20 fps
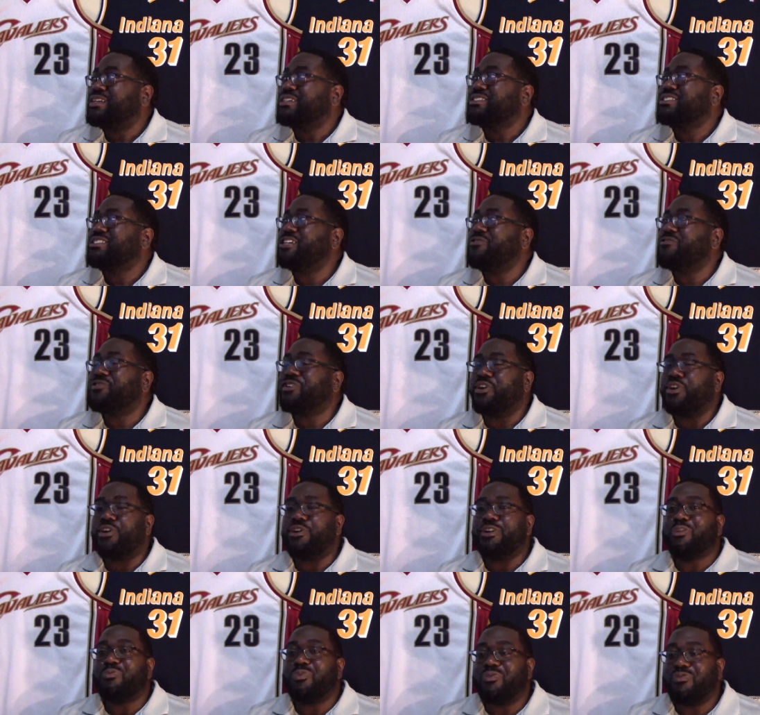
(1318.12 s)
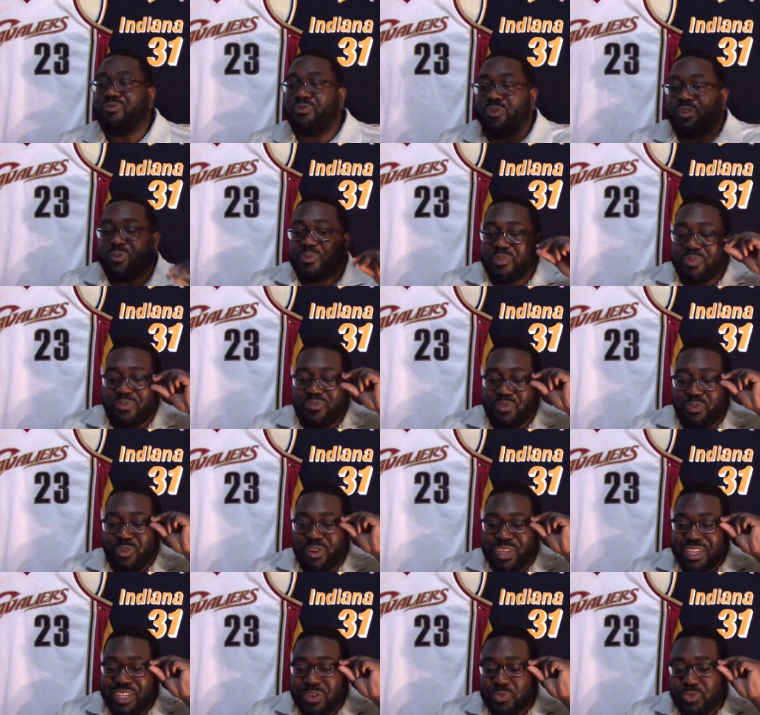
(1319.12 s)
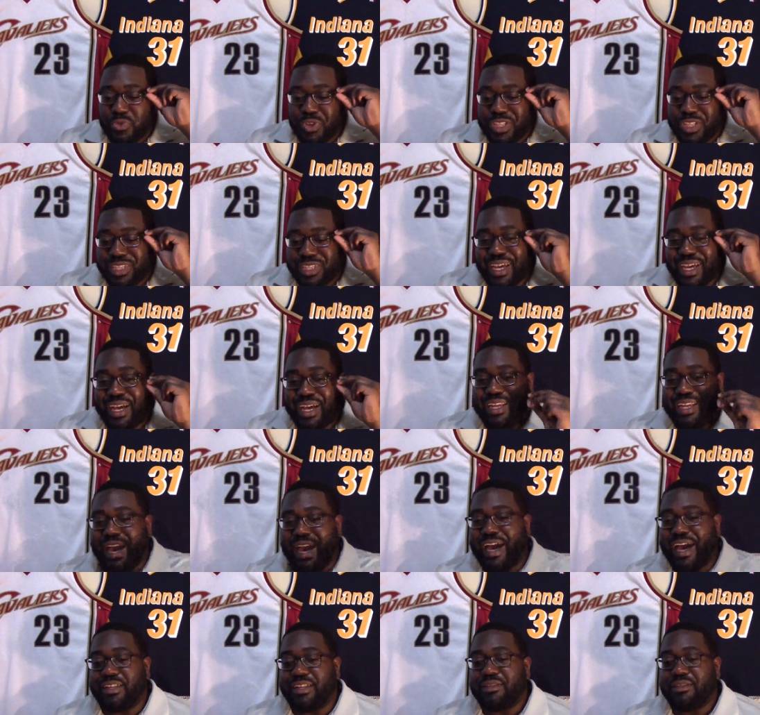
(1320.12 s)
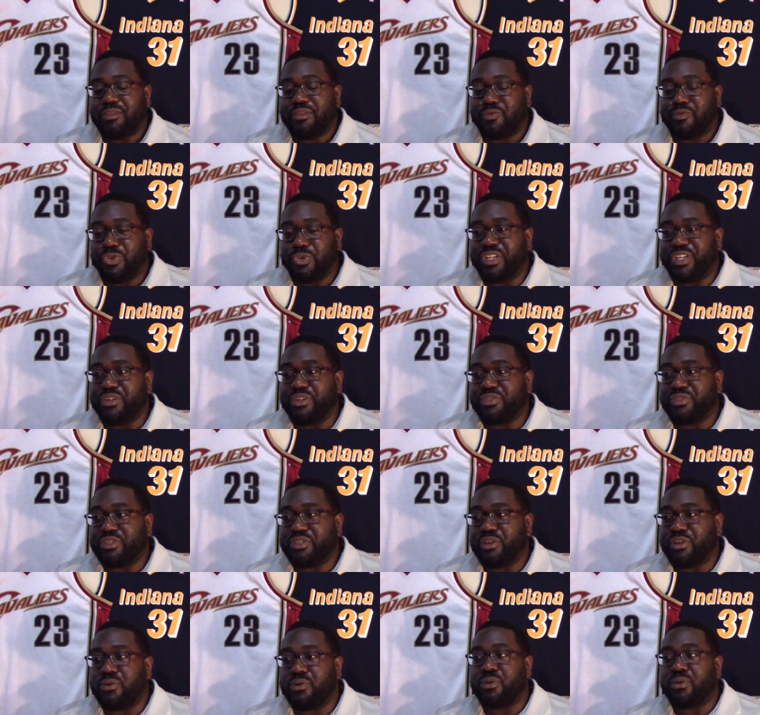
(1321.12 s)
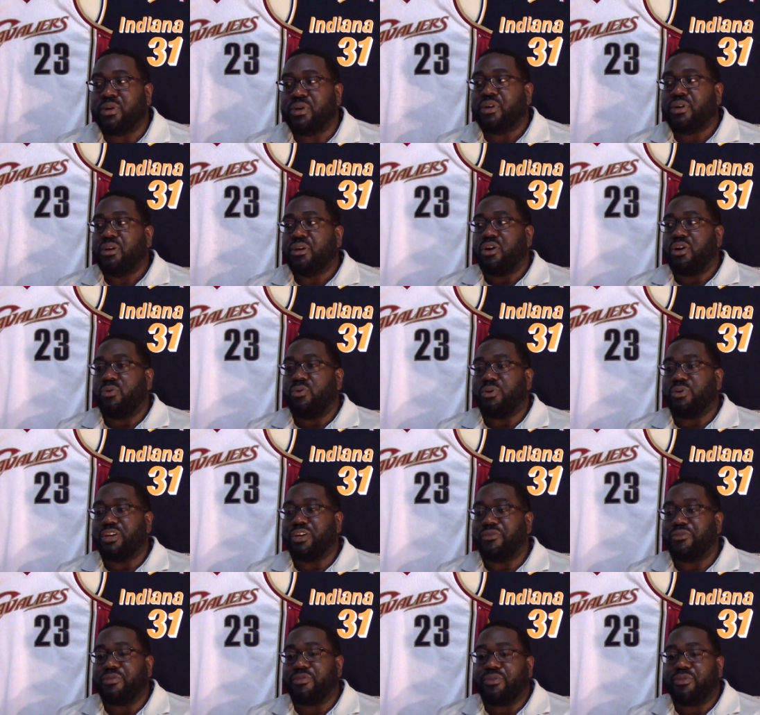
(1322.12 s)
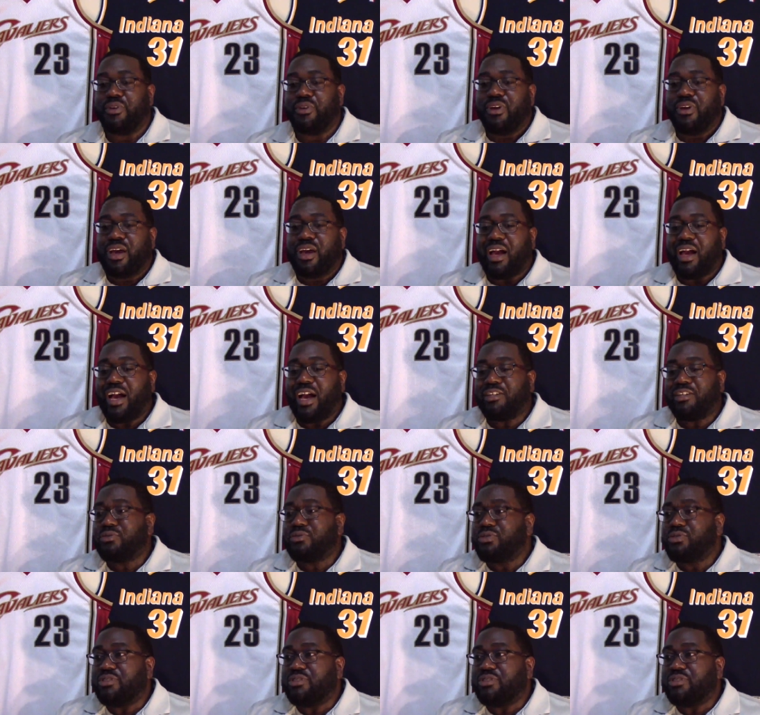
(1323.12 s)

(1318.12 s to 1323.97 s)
Steph Curry, before he really got hot 3 years ago or whatever, I used